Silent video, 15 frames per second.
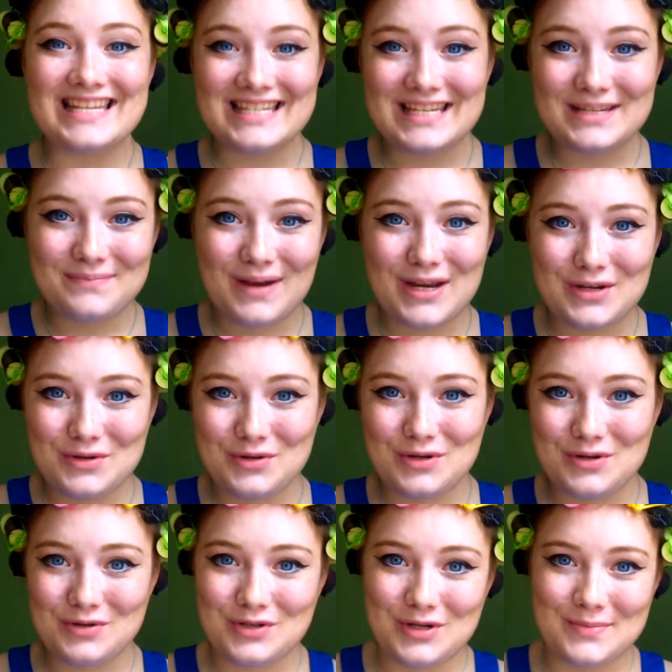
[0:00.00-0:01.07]
this is my new
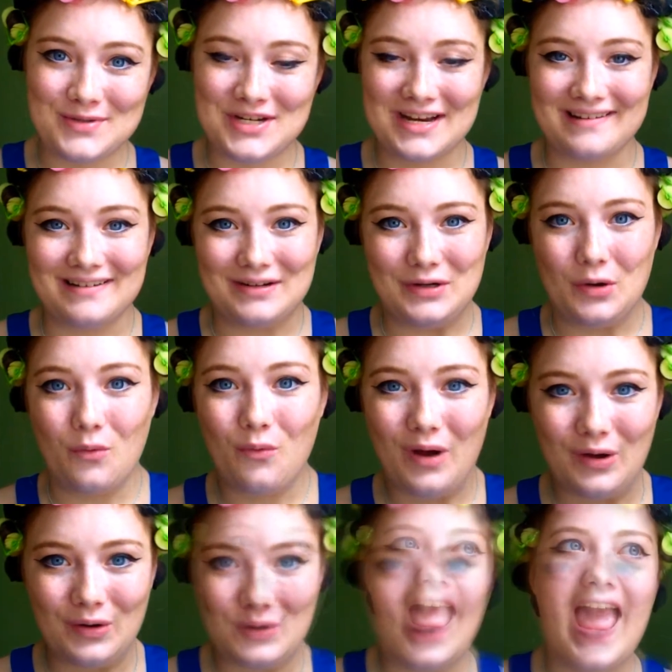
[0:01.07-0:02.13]
YouTube channel.
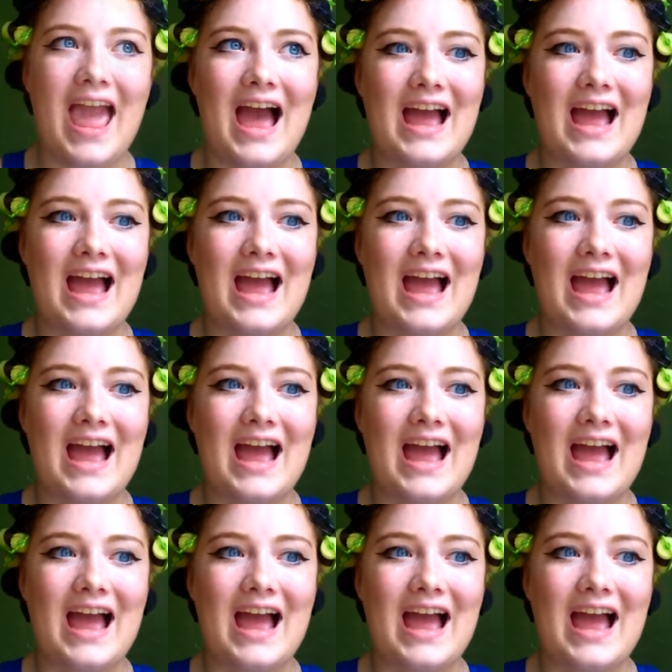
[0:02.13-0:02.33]
Welcome.